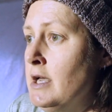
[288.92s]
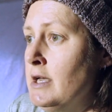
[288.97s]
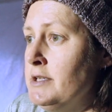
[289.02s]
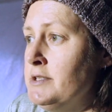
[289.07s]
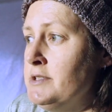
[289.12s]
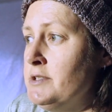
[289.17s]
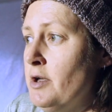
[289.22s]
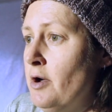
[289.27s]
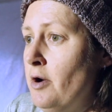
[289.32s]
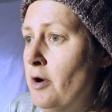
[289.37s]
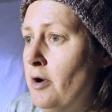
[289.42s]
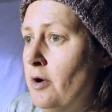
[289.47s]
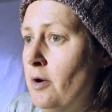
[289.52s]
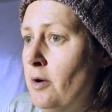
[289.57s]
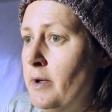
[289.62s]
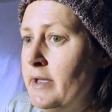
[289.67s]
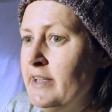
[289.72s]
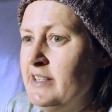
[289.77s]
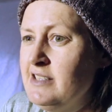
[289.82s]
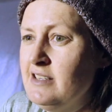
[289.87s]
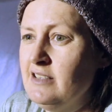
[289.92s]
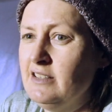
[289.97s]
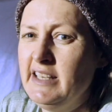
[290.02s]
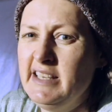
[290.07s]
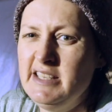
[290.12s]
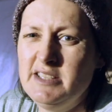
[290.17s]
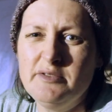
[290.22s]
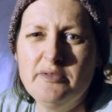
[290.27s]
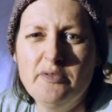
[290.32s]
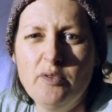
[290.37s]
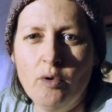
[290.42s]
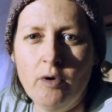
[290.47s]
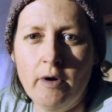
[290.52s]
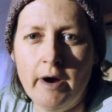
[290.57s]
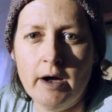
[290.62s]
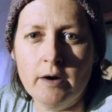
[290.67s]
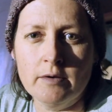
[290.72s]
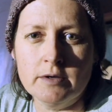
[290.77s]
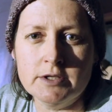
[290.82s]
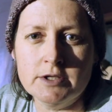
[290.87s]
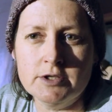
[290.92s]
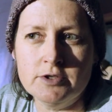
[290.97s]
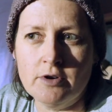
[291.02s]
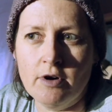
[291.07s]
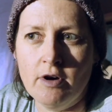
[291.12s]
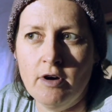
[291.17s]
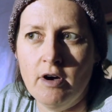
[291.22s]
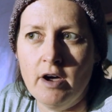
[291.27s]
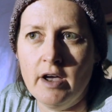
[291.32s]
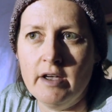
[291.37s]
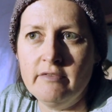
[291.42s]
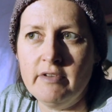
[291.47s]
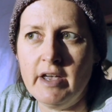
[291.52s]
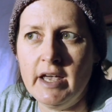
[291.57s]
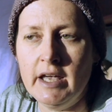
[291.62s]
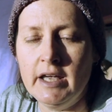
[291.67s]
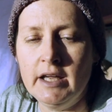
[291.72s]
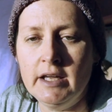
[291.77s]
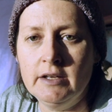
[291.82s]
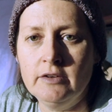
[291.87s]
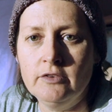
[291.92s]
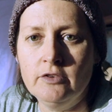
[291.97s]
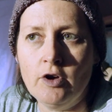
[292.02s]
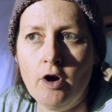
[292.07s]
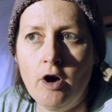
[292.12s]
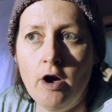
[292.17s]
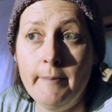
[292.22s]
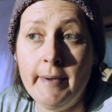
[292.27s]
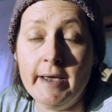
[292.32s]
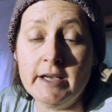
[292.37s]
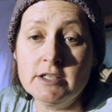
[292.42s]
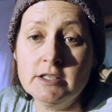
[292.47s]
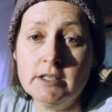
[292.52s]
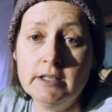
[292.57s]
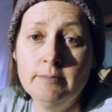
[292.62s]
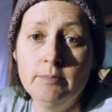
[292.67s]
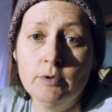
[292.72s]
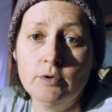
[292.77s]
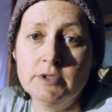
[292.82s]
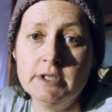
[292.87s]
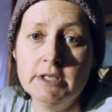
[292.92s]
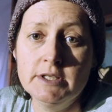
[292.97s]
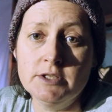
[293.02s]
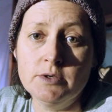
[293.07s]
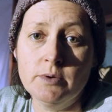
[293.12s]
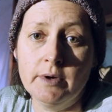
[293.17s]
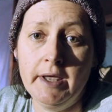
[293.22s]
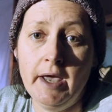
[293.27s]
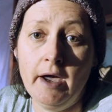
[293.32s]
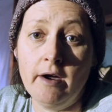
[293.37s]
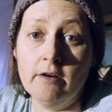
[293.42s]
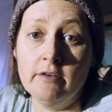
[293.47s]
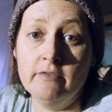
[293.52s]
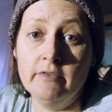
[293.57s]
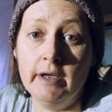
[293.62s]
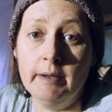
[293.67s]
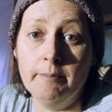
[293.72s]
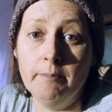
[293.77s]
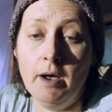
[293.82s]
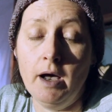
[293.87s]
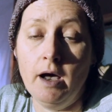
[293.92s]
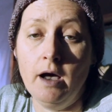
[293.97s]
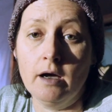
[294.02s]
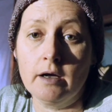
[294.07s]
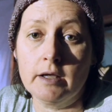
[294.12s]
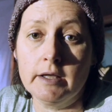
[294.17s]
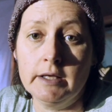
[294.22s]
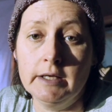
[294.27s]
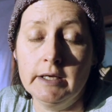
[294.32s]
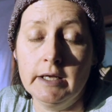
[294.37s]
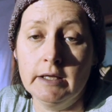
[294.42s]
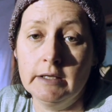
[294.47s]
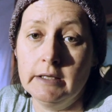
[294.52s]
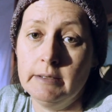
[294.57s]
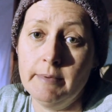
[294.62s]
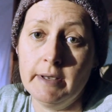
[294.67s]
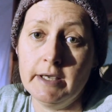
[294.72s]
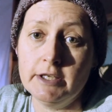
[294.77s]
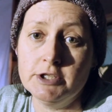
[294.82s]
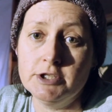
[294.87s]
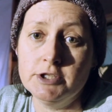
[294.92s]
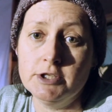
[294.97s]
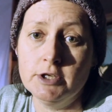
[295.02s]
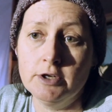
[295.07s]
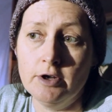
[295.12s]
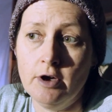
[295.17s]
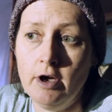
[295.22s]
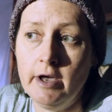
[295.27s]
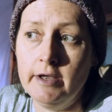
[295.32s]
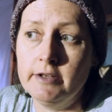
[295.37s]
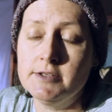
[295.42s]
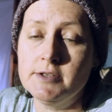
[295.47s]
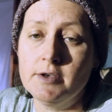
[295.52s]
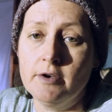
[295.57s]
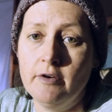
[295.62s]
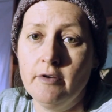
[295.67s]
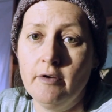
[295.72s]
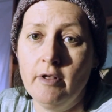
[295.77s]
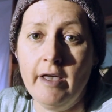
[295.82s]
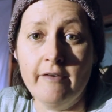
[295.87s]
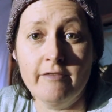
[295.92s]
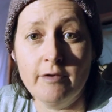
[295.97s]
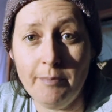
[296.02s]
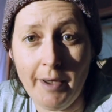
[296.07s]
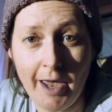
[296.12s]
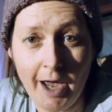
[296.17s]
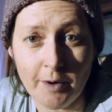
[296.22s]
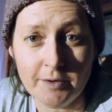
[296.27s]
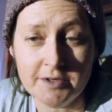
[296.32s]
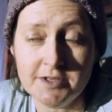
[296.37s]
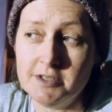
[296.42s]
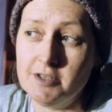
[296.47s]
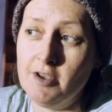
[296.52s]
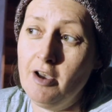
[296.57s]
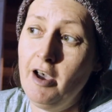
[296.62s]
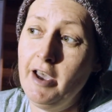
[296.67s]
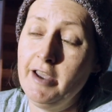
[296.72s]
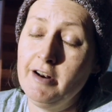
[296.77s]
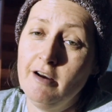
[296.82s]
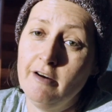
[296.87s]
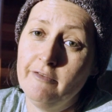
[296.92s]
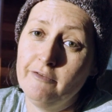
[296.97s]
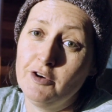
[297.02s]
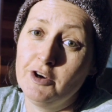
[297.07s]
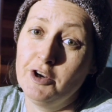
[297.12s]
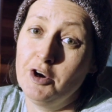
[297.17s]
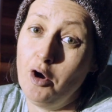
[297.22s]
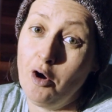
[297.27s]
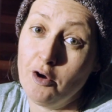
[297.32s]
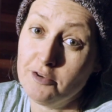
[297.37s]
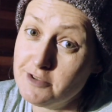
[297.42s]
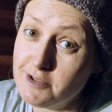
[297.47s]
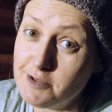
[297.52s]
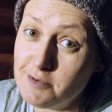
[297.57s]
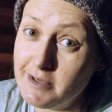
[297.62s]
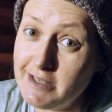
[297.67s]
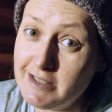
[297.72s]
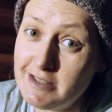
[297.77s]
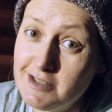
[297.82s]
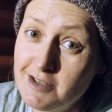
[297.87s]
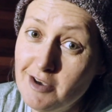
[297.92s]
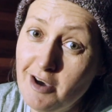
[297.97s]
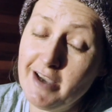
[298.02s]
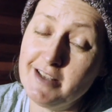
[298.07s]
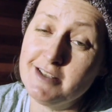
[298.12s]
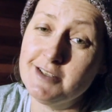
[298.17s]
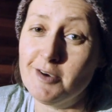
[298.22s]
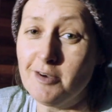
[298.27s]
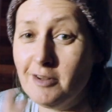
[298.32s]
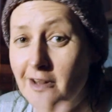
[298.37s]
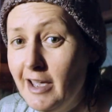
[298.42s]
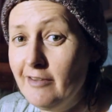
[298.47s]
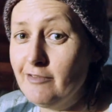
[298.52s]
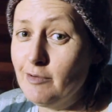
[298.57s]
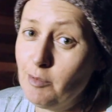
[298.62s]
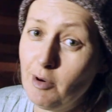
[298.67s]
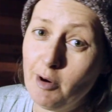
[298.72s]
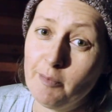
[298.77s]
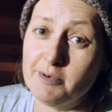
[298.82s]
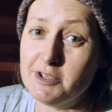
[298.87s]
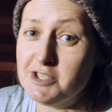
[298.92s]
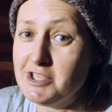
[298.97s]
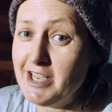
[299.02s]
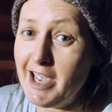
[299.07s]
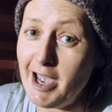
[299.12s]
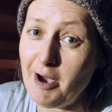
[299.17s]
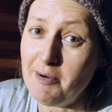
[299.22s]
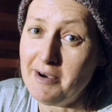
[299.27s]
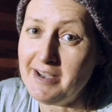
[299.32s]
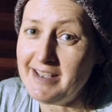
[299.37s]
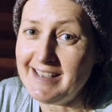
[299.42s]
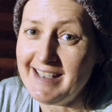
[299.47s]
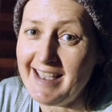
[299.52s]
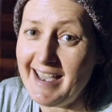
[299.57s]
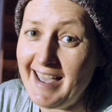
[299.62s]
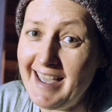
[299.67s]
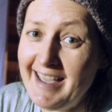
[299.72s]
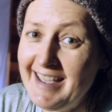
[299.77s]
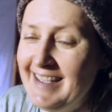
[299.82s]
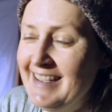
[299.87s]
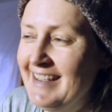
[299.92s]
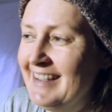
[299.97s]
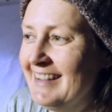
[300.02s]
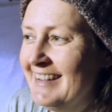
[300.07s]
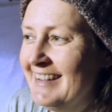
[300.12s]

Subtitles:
So it's at least 4 hours drive, and I'm actually booked into a caravan park in Airlie Beach tonight, so I'll have a powered site. I've got an ensuite site, so I'll have a proper shower, yay.